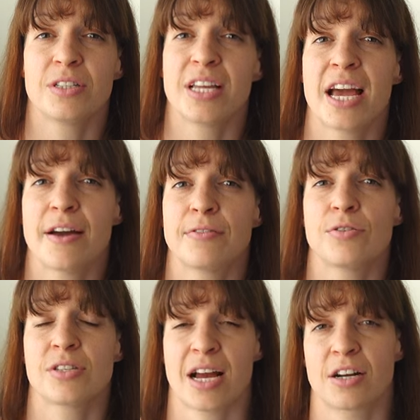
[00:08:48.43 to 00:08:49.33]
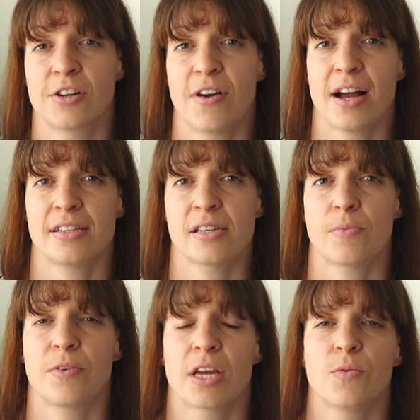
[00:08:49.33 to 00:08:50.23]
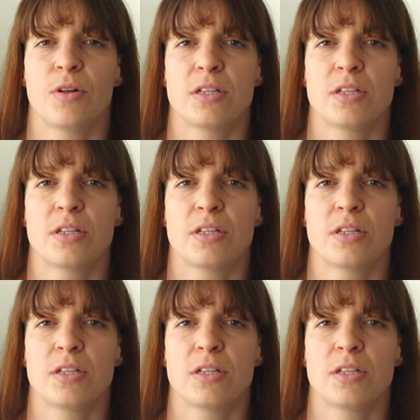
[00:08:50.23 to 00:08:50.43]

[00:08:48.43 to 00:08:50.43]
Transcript: Will they have to sacrifice something?